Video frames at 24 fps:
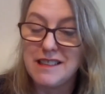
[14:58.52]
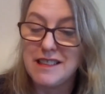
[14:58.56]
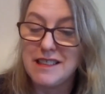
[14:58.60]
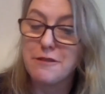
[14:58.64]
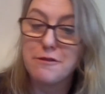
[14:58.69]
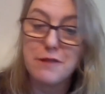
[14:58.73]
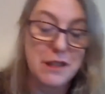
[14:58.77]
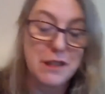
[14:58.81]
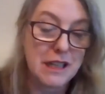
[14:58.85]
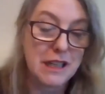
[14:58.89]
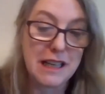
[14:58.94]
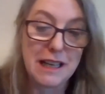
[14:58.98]
it's
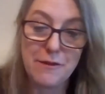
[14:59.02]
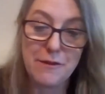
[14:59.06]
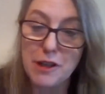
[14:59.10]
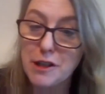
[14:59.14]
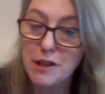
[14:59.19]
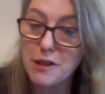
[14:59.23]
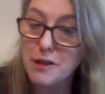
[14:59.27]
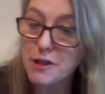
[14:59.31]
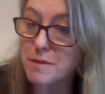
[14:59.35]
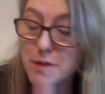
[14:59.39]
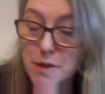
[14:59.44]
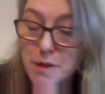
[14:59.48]
interesting,
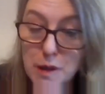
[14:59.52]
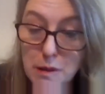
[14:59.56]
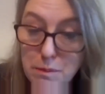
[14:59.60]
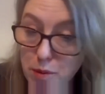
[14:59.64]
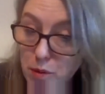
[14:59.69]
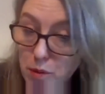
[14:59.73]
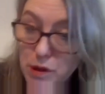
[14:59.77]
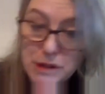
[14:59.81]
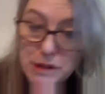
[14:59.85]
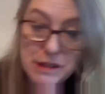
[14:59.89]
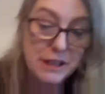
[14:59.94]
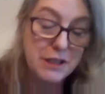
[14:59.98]
even in terms of the
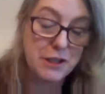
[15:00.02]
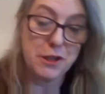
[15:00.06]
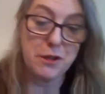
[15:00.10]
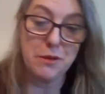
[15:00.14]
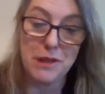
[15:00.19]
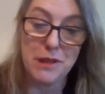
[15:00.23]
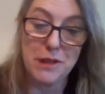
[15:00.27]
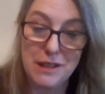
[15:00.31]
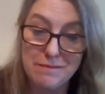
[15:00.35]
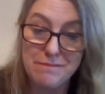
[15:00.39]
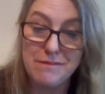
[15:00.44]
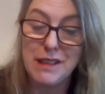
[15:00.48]
board's
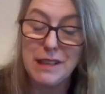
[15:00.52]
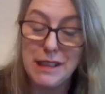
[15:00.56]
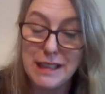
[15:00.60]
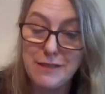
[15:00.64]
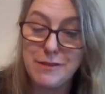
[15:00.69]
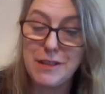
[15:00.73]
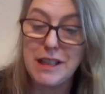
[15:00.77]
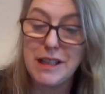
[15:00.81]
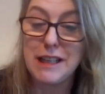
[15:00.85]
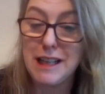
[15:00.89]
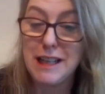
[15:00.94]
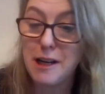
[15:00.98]
issue, and I'll, I'll
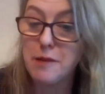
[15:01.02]
leave